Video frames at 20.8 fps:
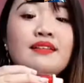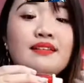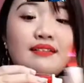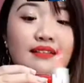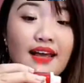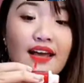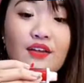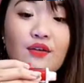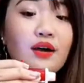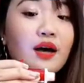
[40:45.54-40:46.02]

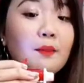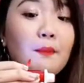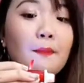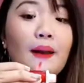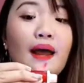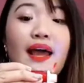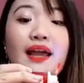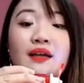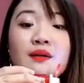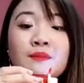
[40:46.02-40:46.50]
then you
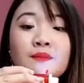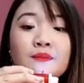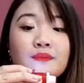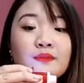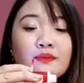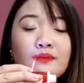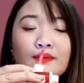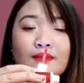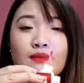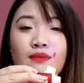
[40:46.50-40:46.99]
apply.
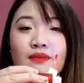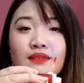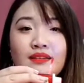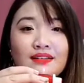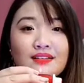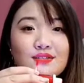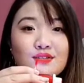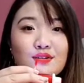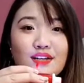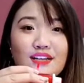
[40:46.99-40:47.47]

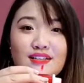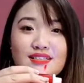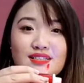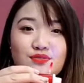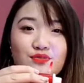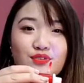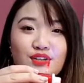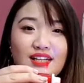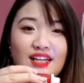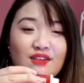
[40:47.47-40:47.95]
So
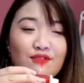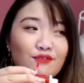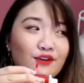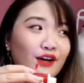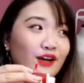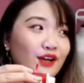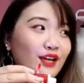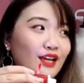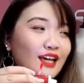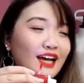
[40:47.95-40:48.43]
it's really
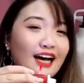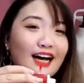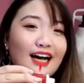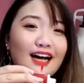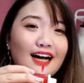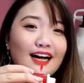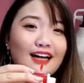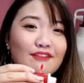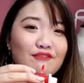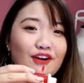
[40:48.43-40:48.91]
very
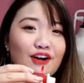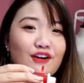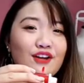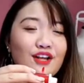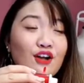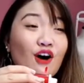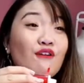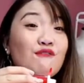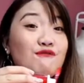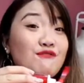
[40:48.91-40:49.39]
uh,
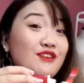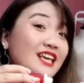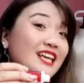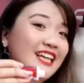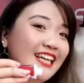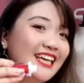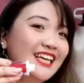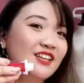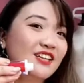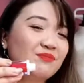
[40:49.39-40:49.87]
very
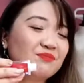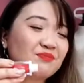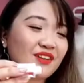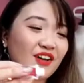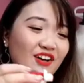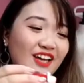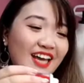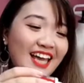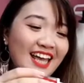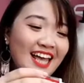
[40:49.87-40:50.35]
convenient,
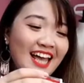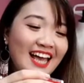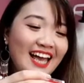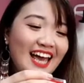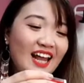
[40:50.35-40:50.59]
okay?